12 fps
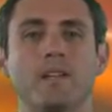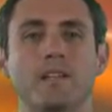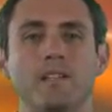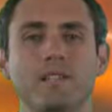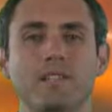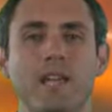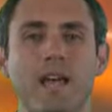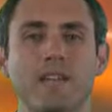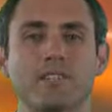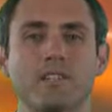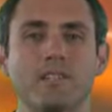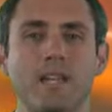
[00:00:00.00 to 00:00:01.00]

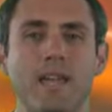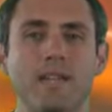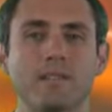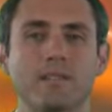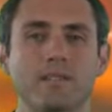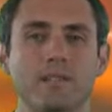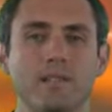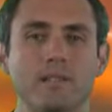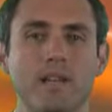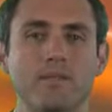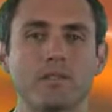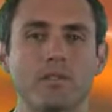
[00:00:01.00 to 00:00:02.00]
Ecclesiastes
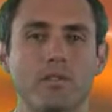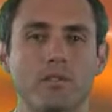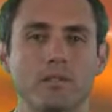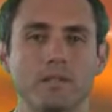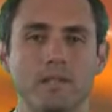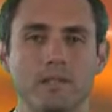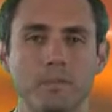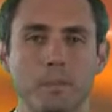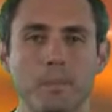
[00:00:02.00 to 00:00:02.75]
8:11-13.